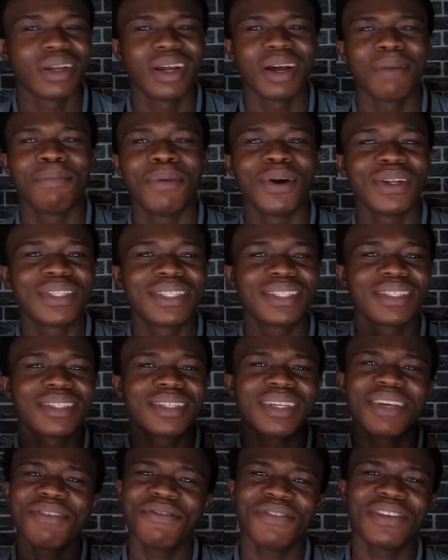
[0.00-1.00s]
But
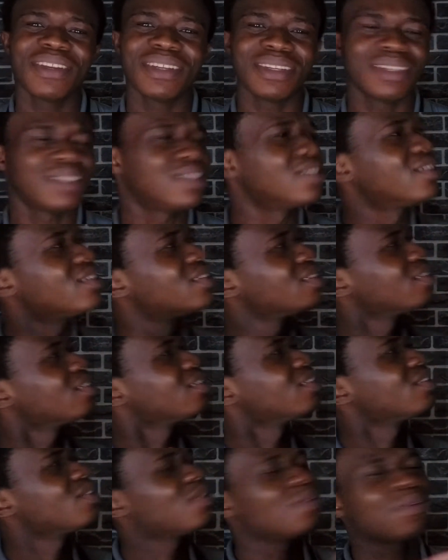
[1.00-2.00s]
Infinix,
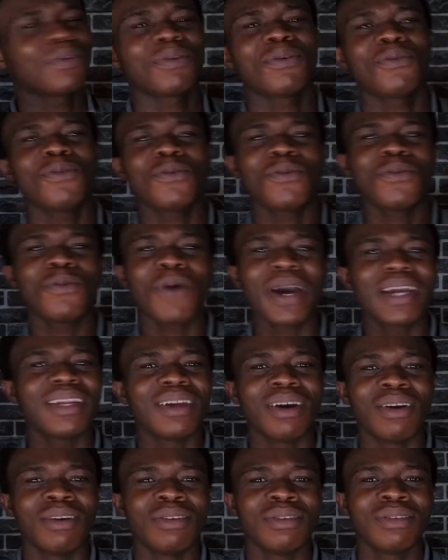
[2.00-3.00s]
why
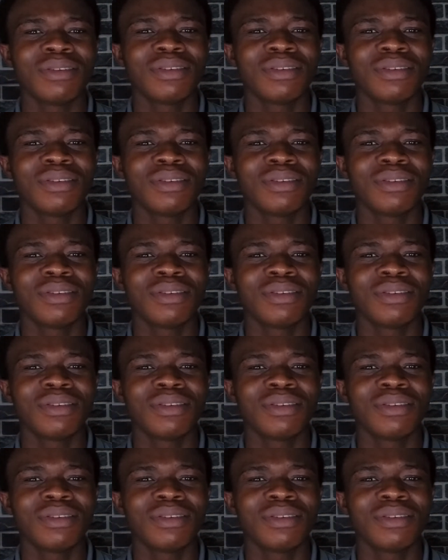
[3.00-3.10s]
not?